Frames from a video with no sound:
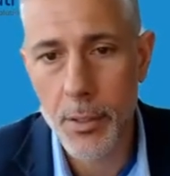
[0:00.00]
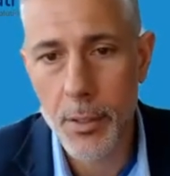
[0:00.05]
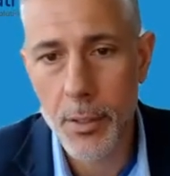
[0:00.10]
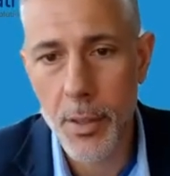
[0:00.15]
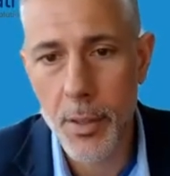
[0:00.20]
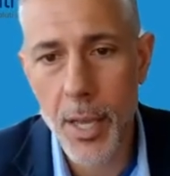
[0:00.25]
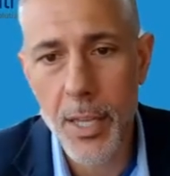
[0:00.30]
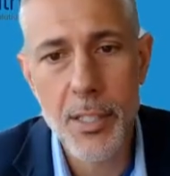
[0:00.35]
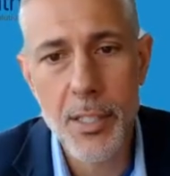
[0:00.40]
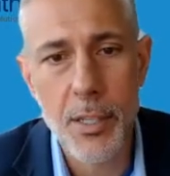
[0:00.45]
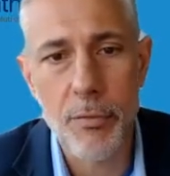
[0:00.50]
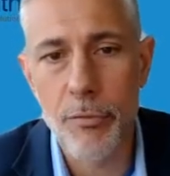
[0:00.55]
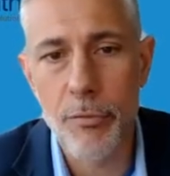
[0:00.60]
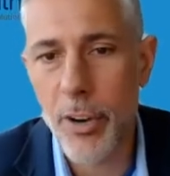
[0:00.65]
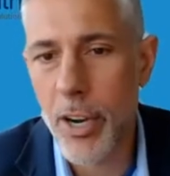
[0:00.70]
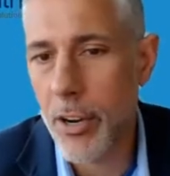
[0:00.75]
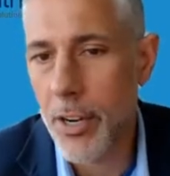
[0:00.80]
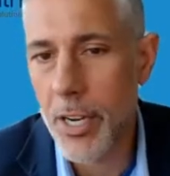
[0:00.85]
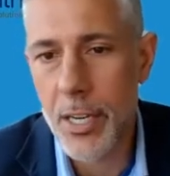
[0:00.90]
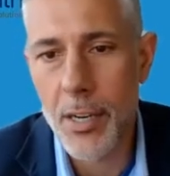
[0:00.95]
That's a
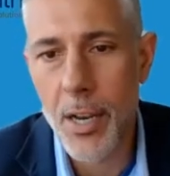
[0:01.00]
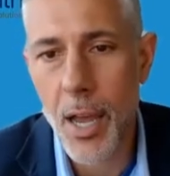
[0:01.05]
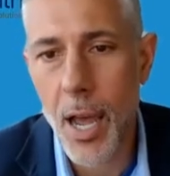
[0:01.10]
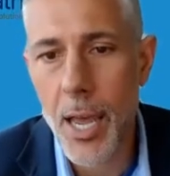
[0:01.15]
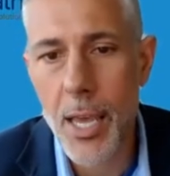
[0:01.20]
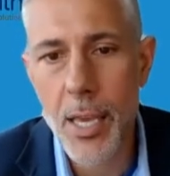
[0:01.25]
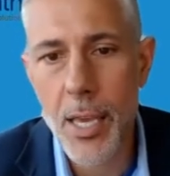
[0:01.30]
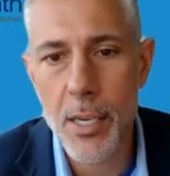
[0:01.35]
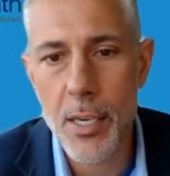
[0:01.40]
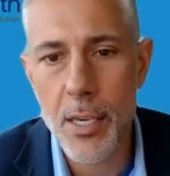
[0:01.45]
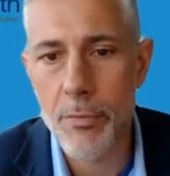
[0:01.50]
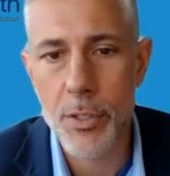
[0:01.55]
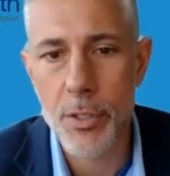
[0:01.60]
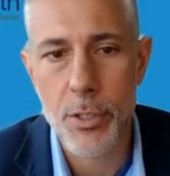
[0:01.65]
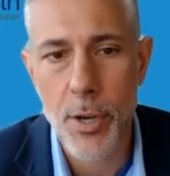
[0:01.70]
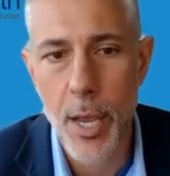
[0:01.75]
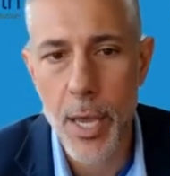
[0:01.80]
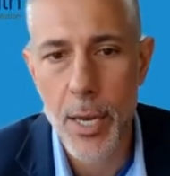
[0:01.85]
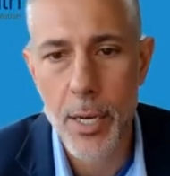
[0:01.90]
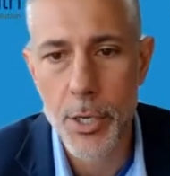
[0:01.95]
very naive
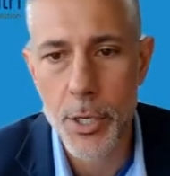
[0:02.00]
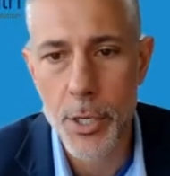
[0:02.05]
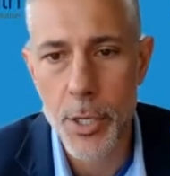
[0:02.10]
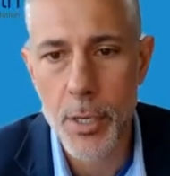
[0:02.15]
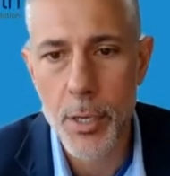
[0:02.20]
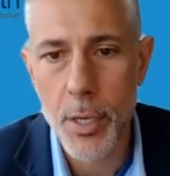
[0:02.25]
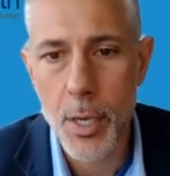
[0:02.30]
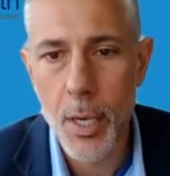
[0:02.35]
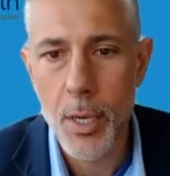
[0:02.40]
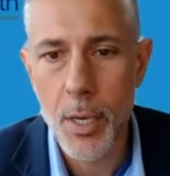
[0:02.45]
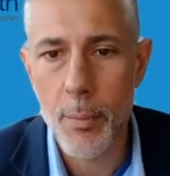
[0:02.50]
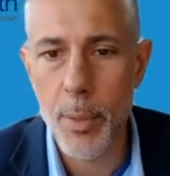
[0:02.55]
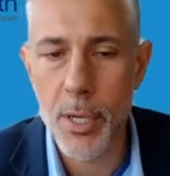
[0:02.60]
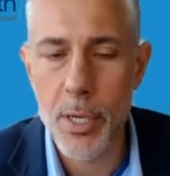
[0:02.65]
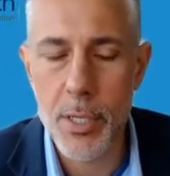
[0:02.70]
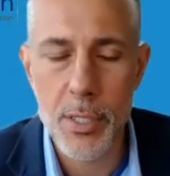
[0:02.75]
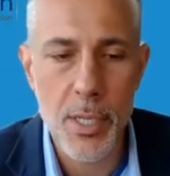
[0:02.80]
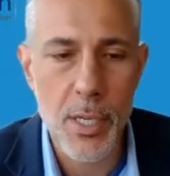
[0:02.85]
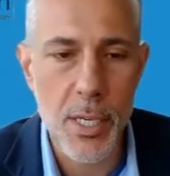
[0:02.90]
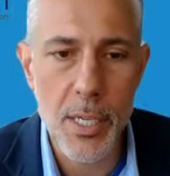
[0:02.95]
strategy, but
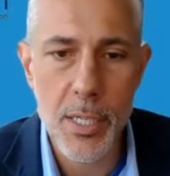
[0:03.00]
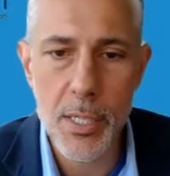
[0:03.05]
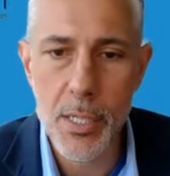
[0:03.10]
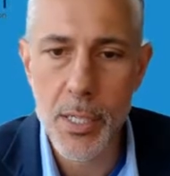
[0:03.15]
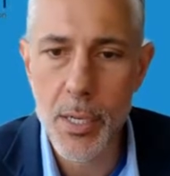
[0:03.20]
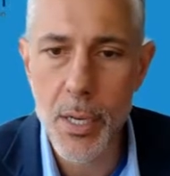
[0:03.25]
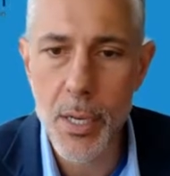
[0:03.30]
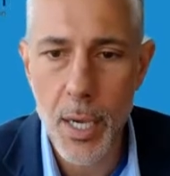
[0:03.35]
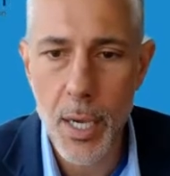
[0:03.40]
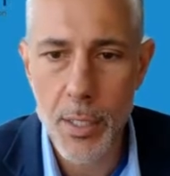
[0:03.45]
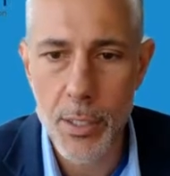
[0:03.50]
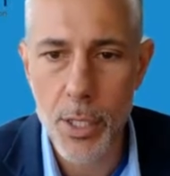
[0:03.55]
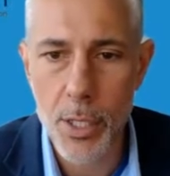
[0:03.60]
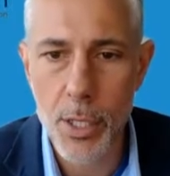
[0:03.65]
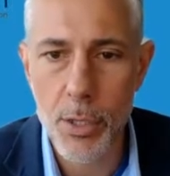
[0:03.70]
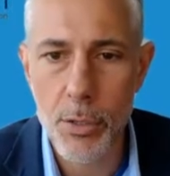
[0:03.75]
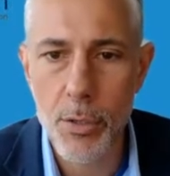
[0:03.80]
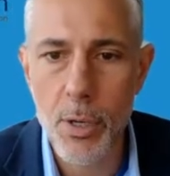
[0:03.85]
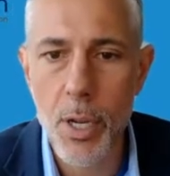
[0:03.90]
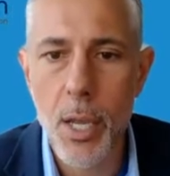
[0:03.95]
it's easy to
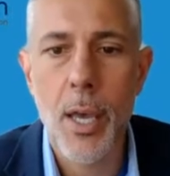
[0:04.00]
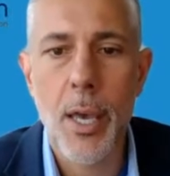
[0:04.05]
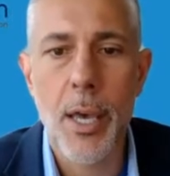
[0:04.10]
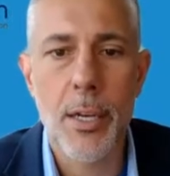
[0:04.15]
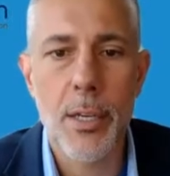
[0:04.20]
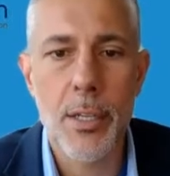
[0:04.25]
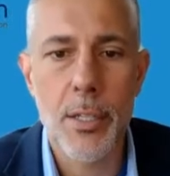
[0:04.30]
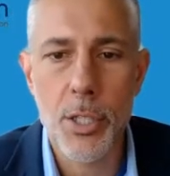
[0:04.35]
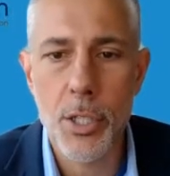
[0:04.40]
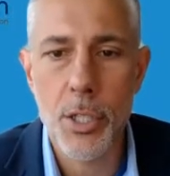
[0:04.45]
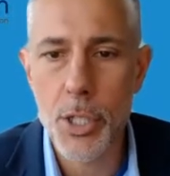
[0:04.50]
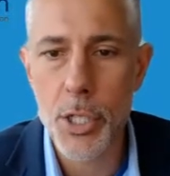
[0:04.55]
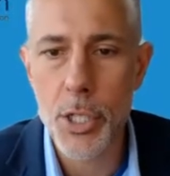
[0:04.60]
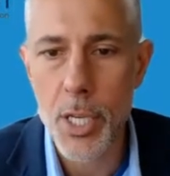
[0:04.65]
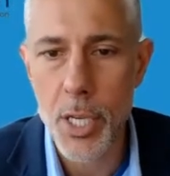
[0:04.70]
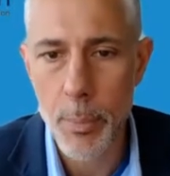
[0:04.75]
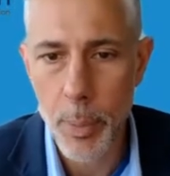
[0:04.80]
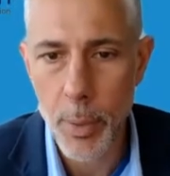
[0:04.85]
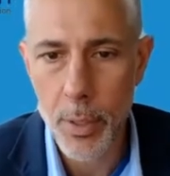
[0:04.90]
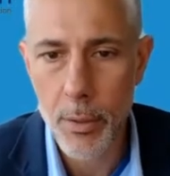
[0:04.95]
execute and it's
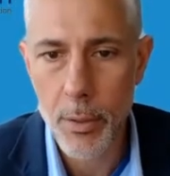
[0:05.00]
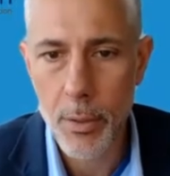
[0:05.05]
cheap.